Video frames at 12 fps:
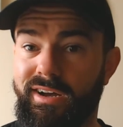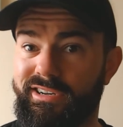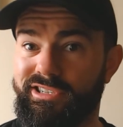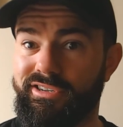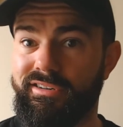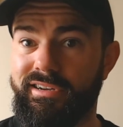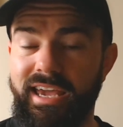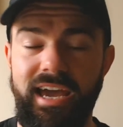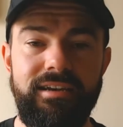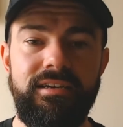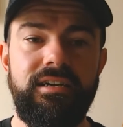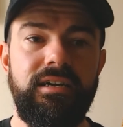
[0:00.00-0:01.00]
sure yet.
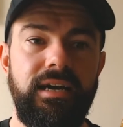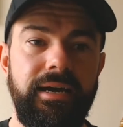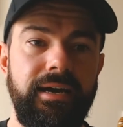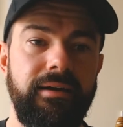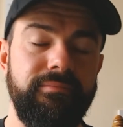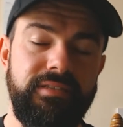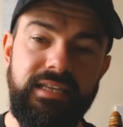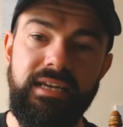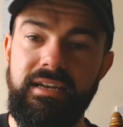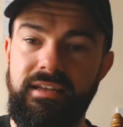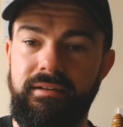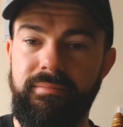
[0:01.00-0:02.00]
Still a
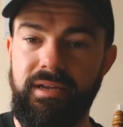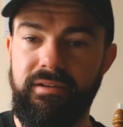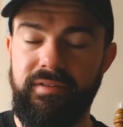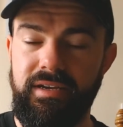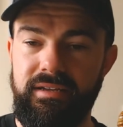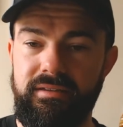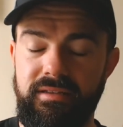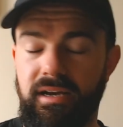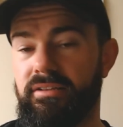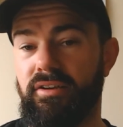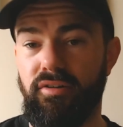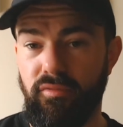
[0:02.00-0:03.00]
little bit of I
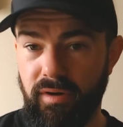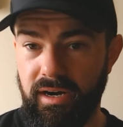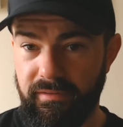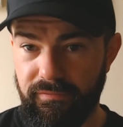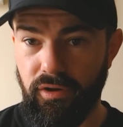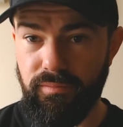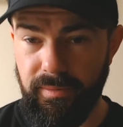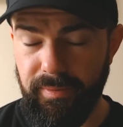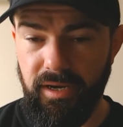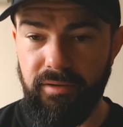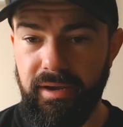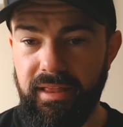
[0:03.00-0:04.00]
don't know where the fuck my
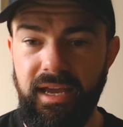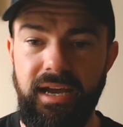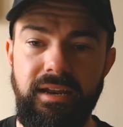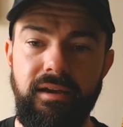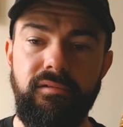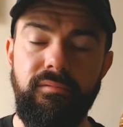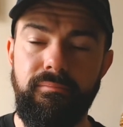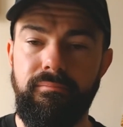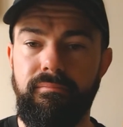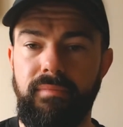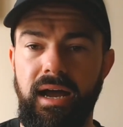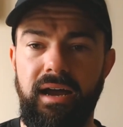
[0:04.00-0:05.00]
body weight's at now
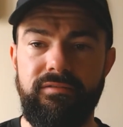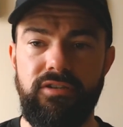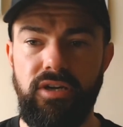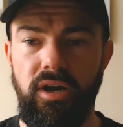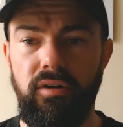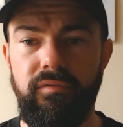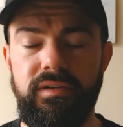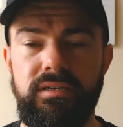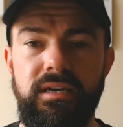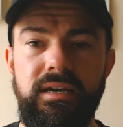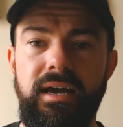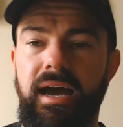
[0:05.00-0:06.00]
after COVID,
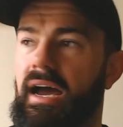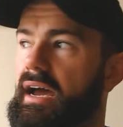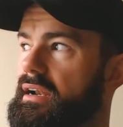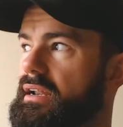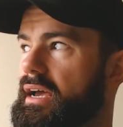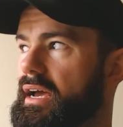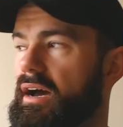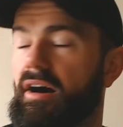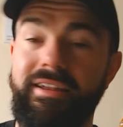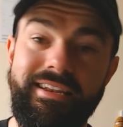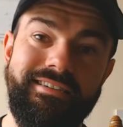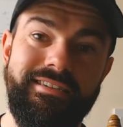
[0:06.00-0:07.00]
and I
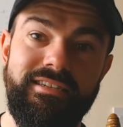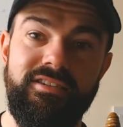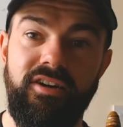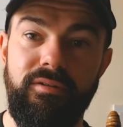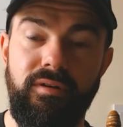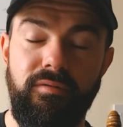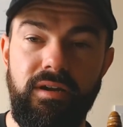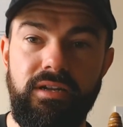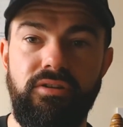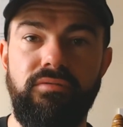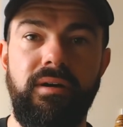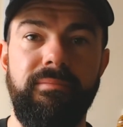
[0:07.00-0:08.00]
need to decide what I want to do
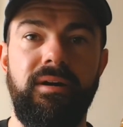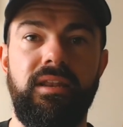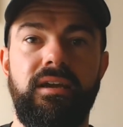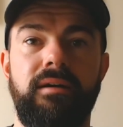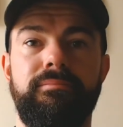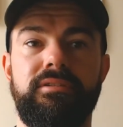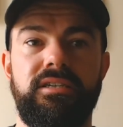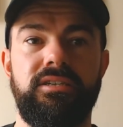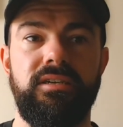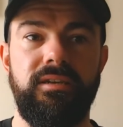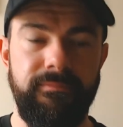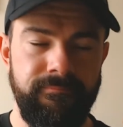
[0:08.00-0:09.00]
with my body composition